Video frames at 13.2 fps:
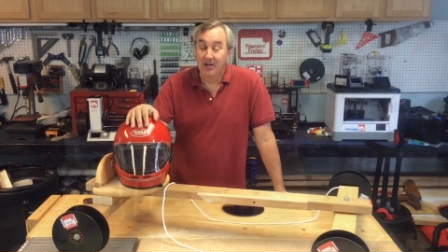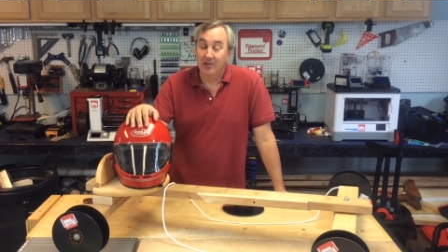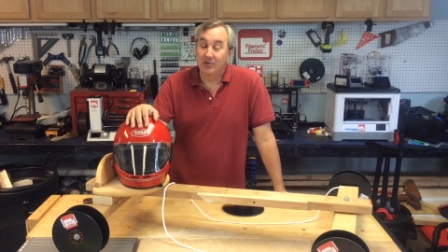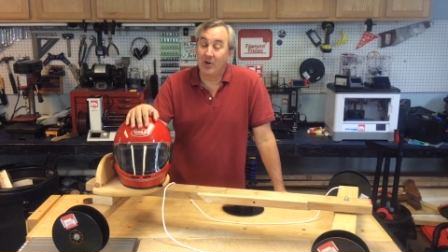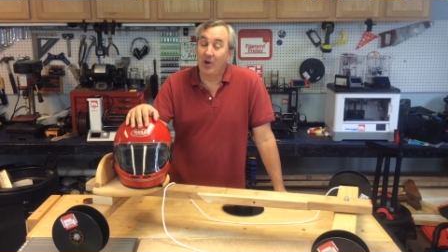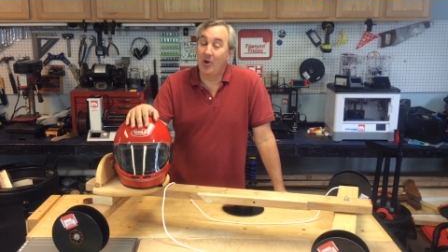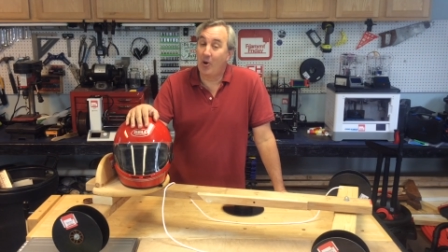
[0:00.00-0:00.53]

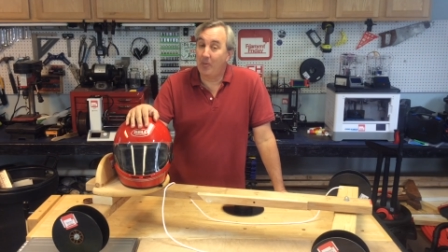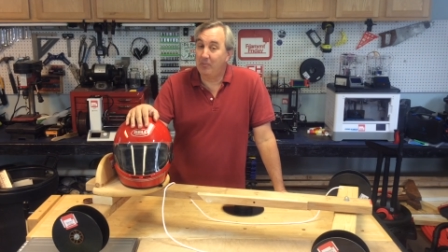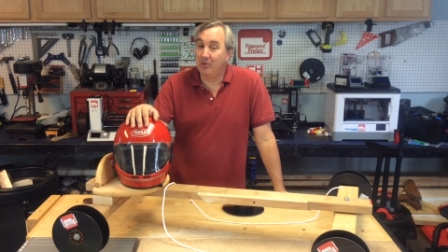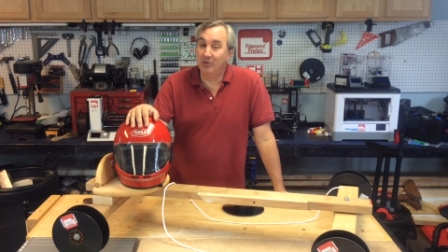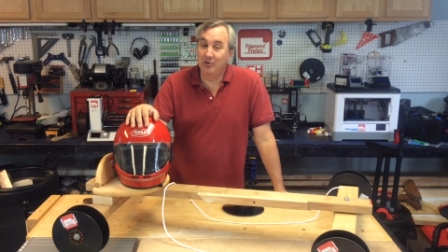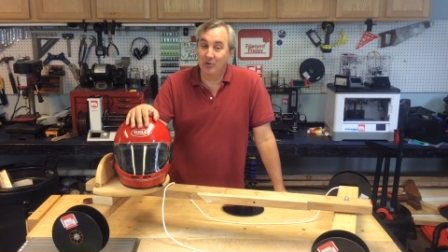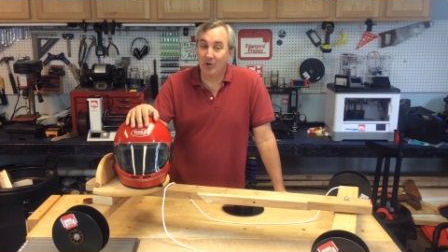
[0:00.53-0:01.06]
So I hope
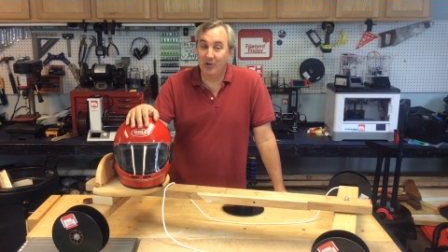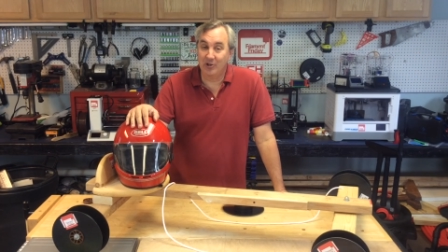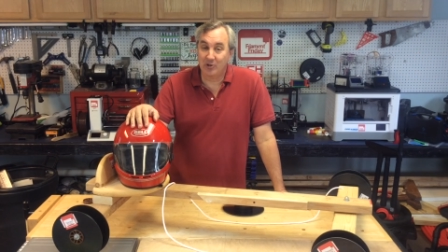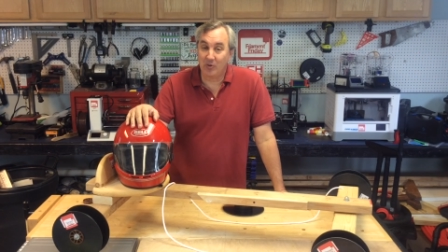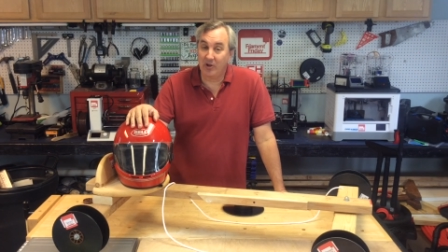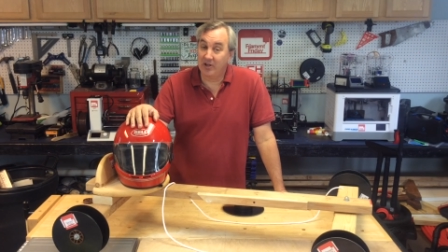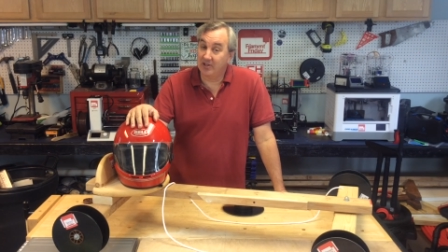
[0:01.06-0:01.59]
you enjoyed
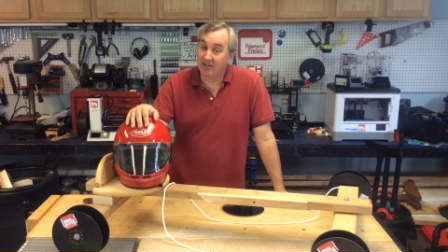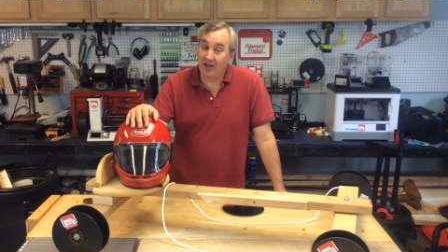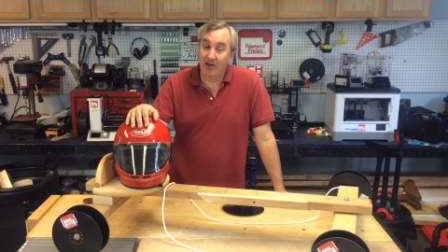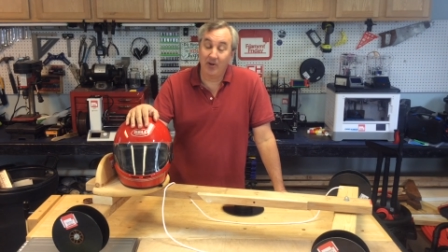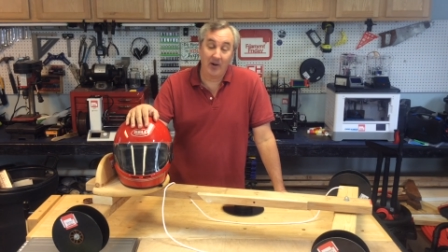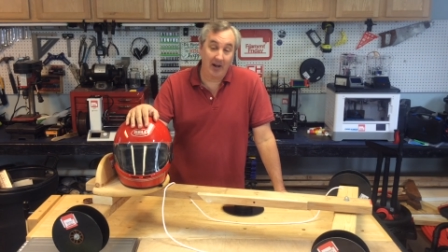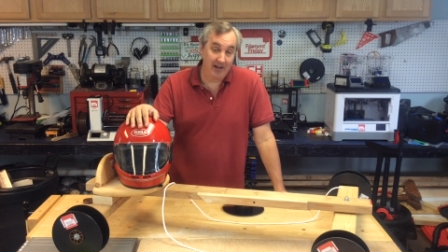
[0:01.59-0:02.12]
this one because I
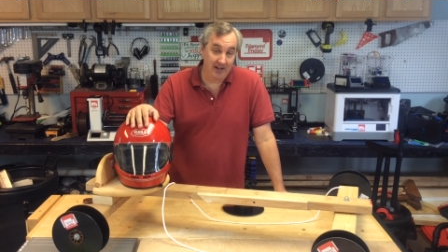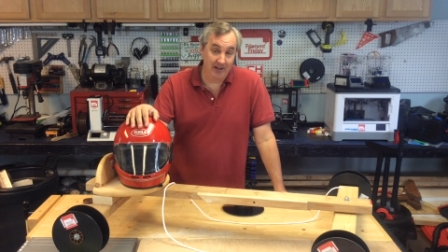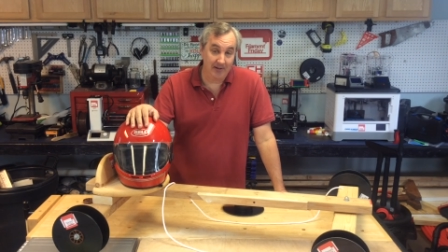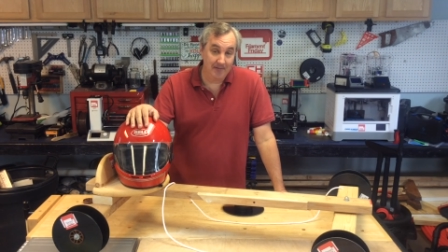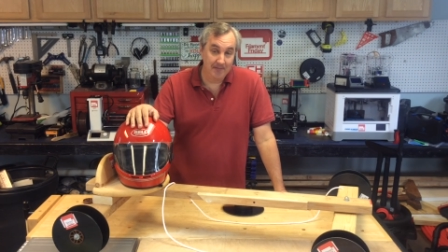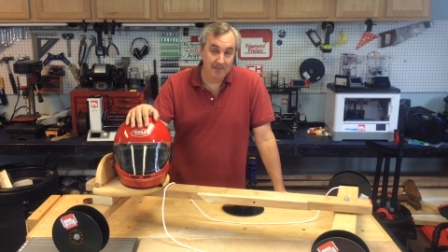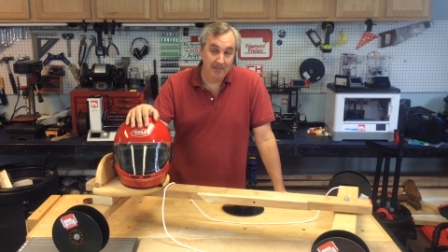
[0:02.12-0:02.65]
know I
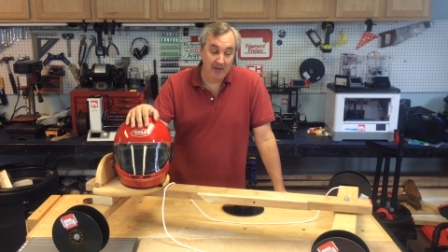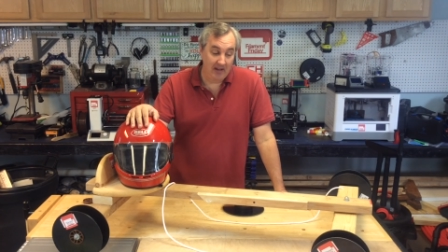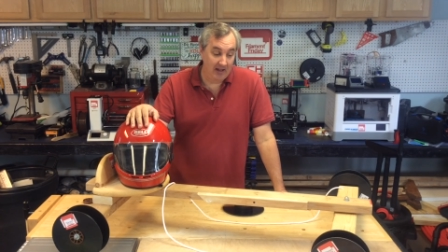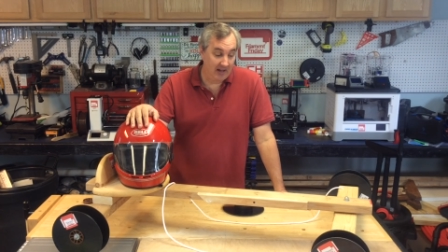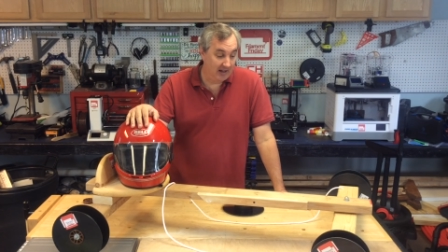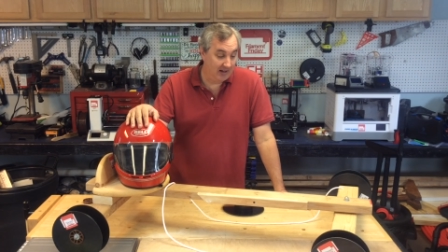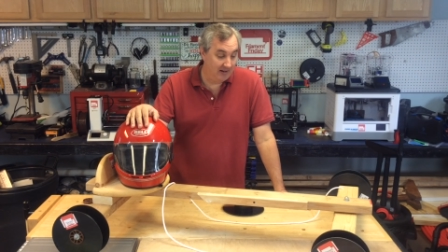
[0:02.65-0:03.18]
did
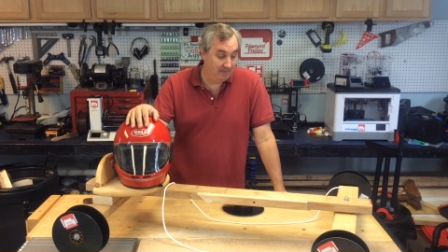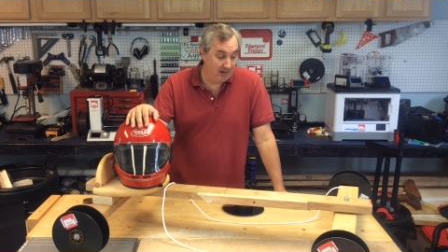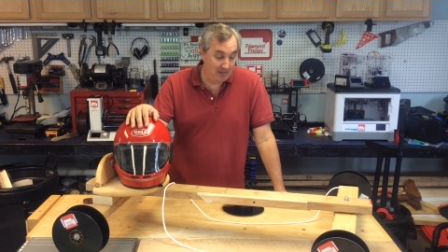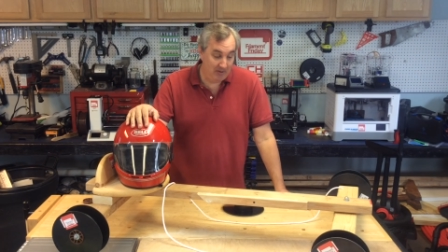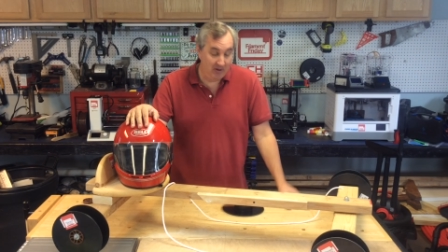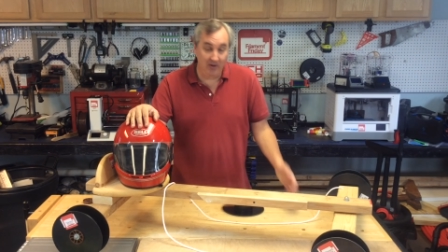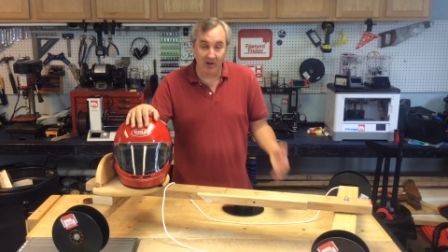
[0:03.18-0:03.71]
and
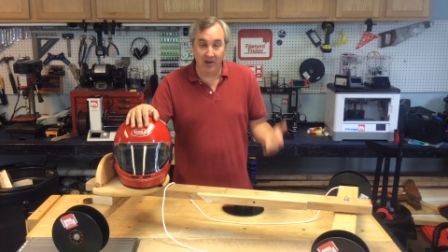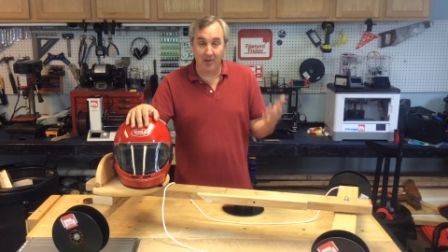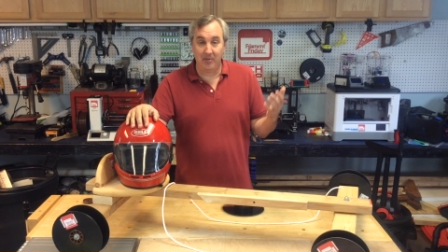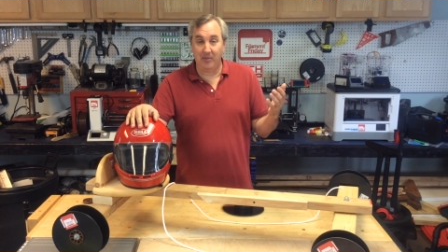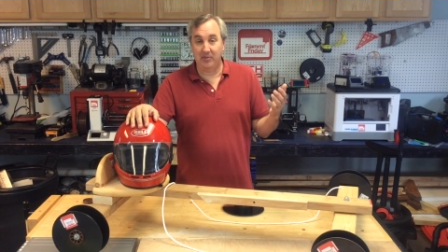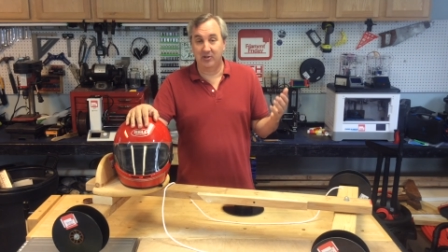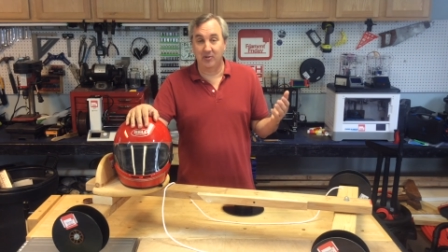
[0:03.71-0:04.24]
maybe you can
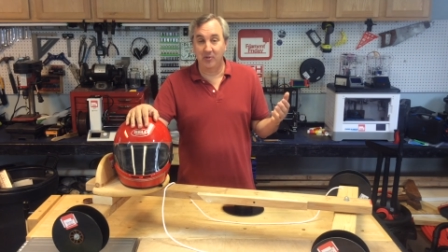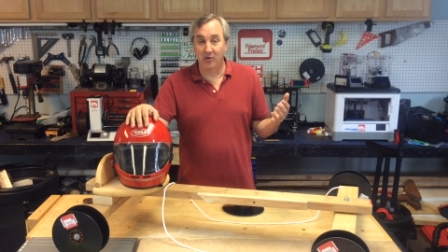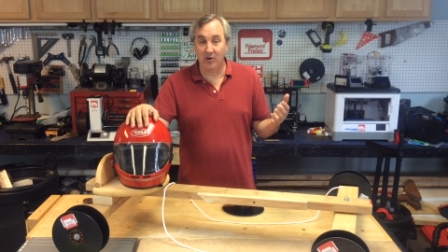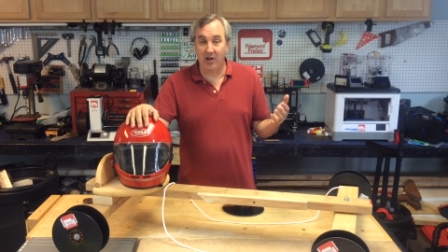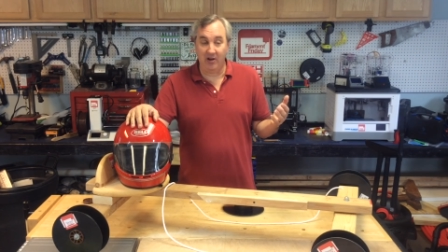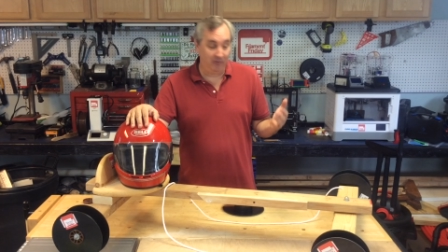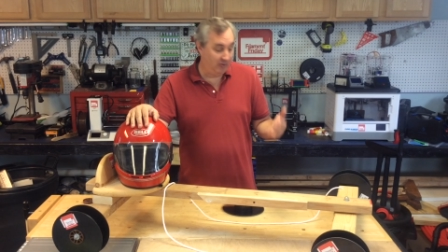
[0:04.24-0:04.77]
come up with some
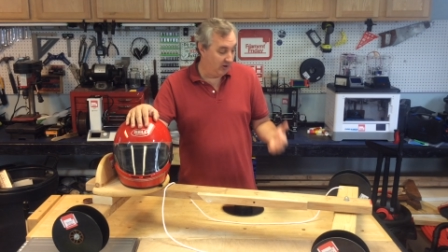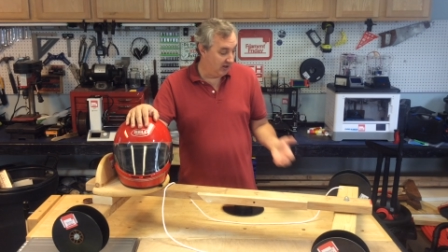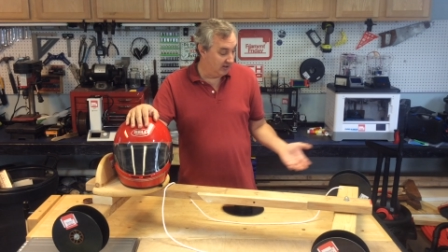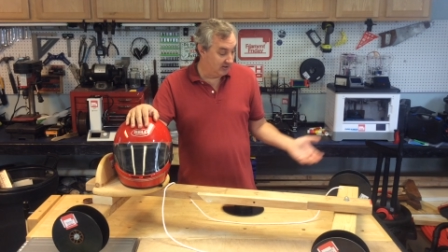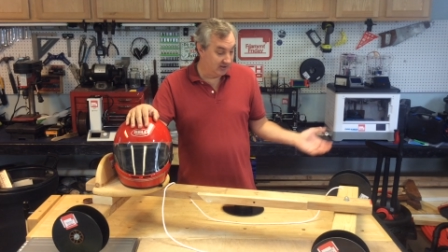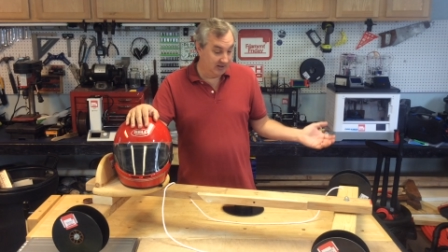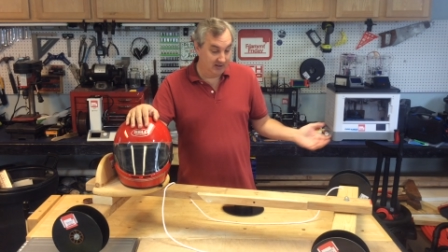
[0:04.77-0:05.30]
creative
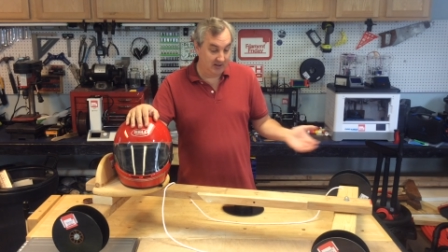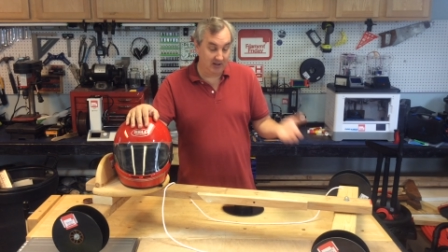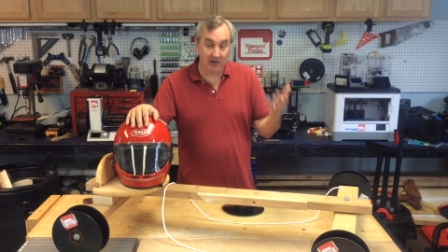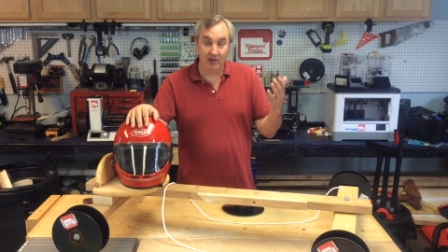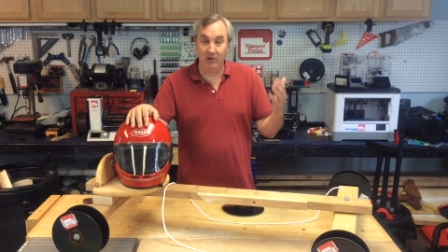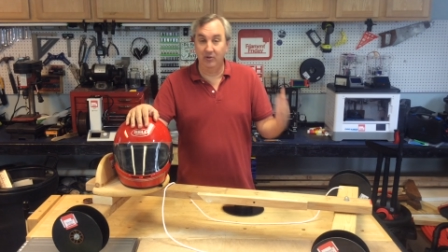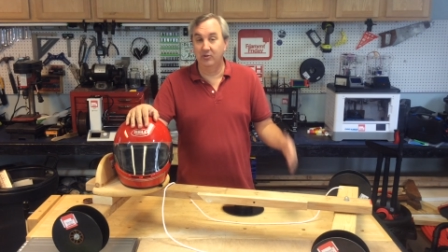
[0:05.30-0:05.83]
ways
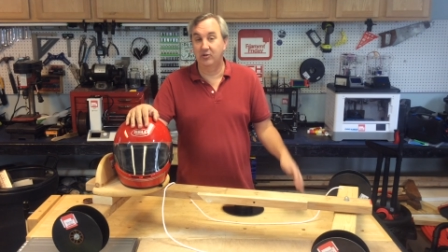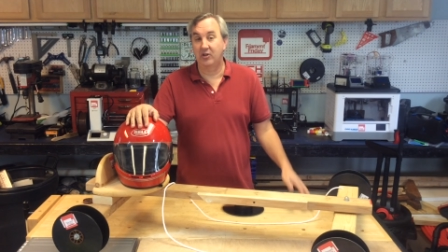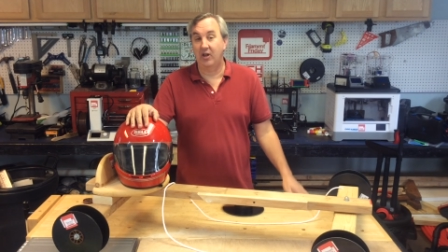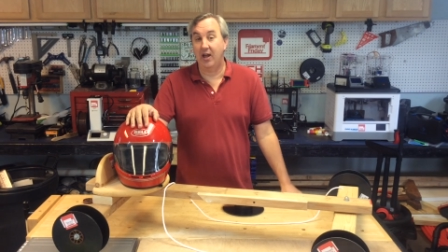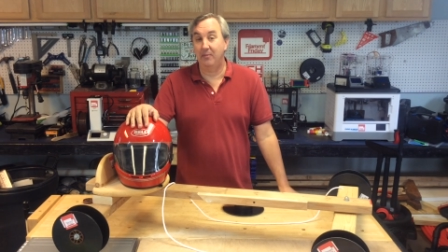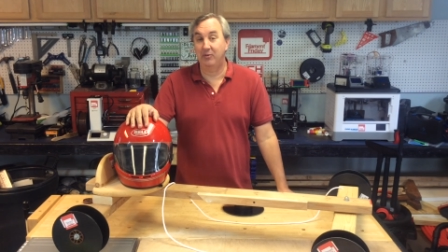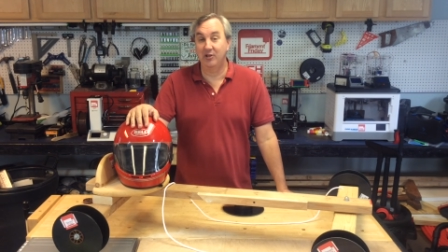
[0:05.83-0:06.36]
to
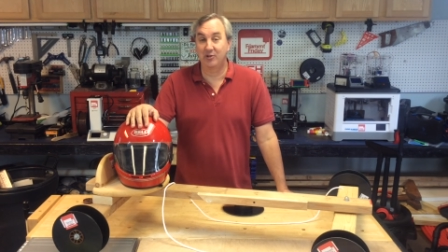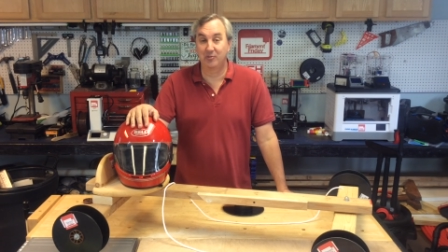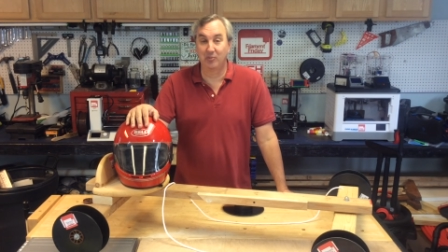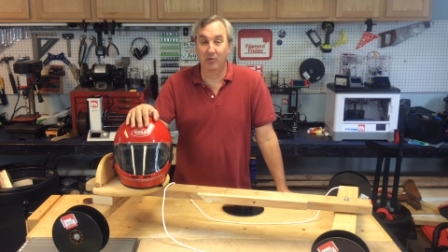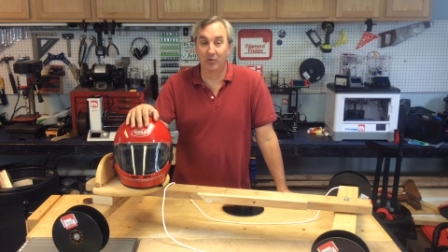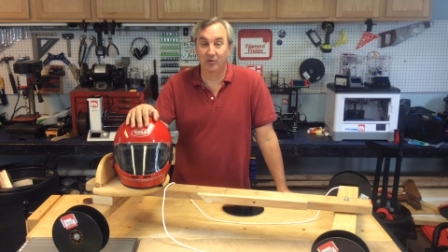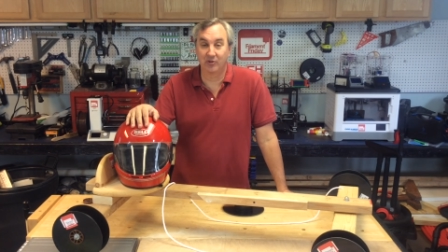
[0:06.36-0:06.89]
use empty
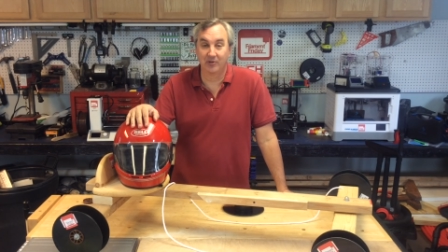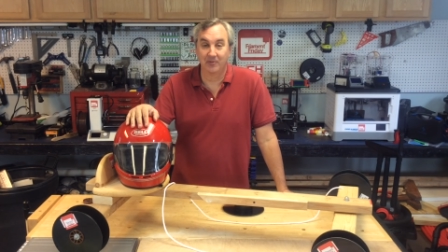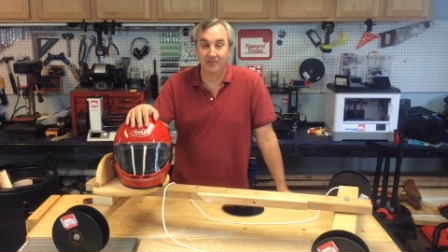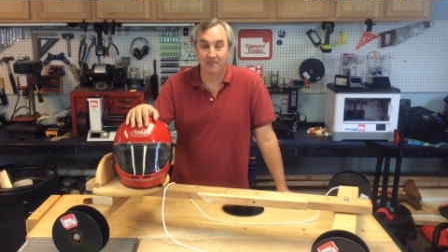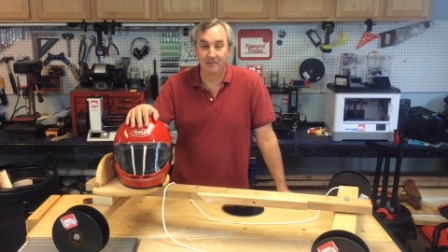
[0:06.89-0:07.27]
spools.